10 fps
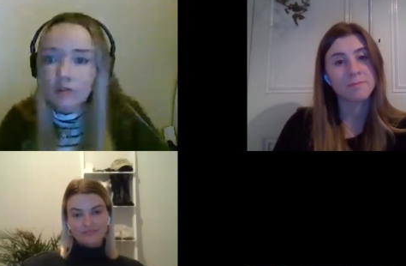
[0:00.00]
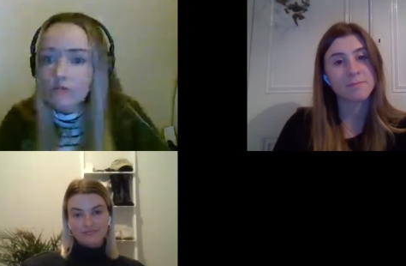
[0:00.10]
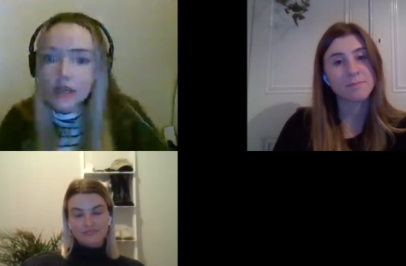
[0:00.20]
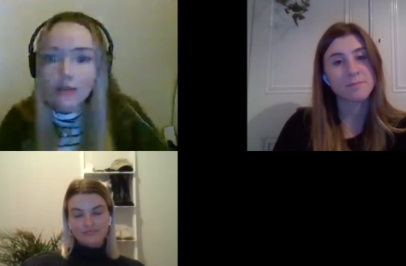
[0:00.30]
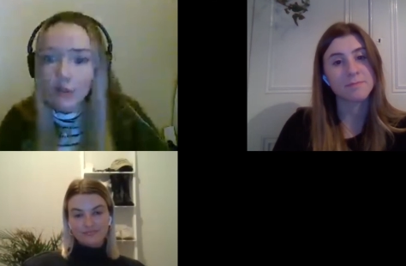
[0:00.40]

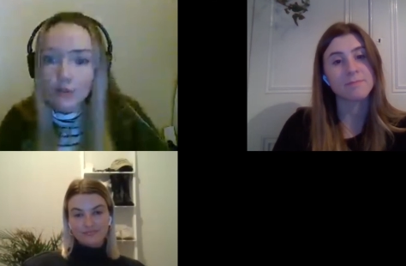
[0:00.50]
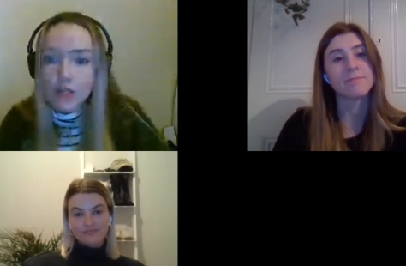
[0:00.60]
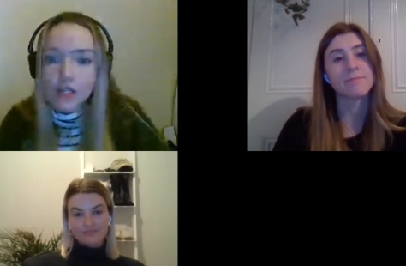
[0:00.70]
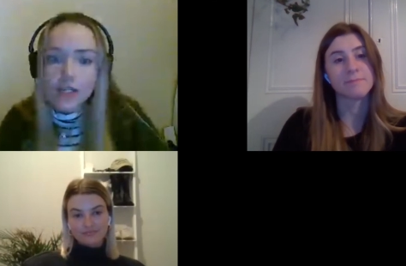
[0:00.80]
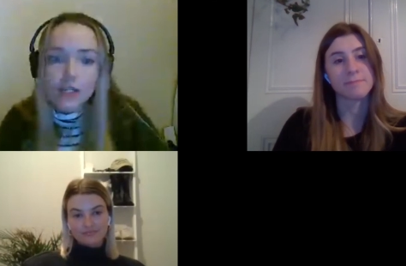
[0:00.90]
Speaker 1: like your
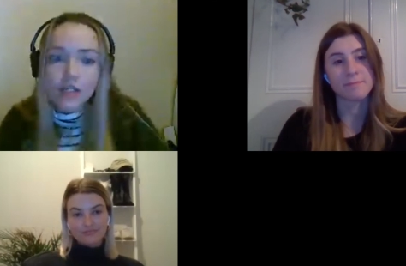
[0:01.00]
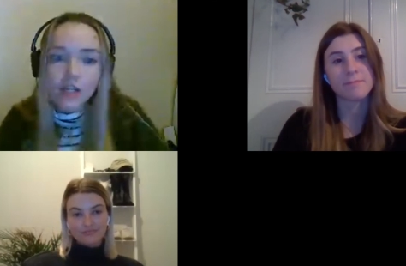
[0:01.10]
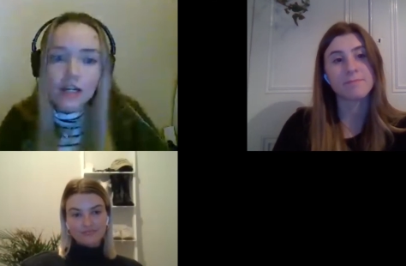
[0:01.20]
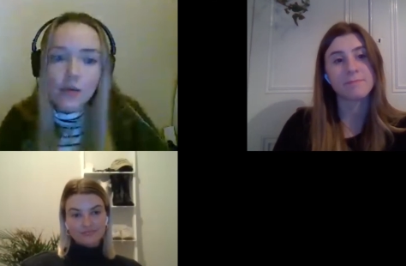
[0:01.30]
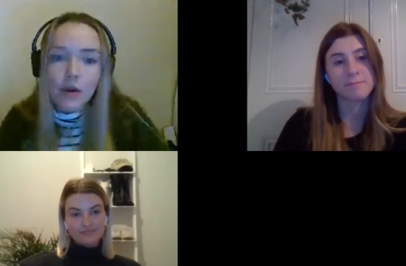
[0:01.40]
audience mm. in
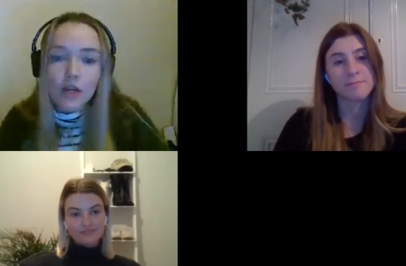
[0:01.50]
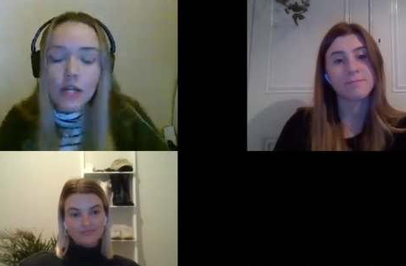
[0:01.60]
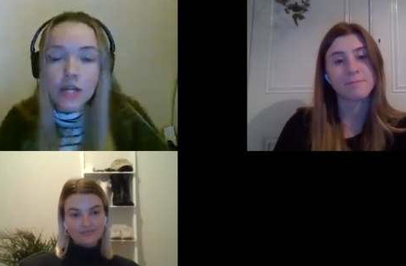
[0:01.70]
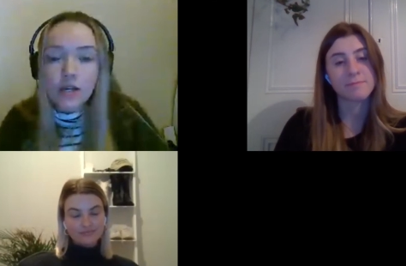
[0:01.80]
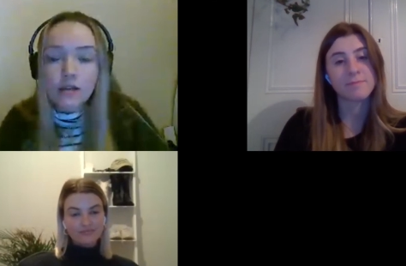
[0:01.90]
January
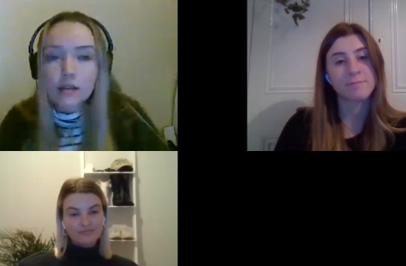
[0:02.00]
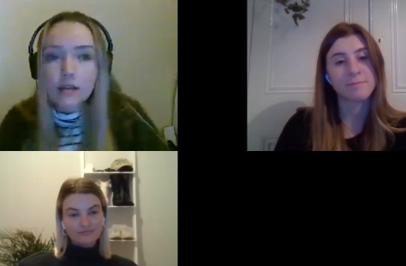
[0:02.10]
like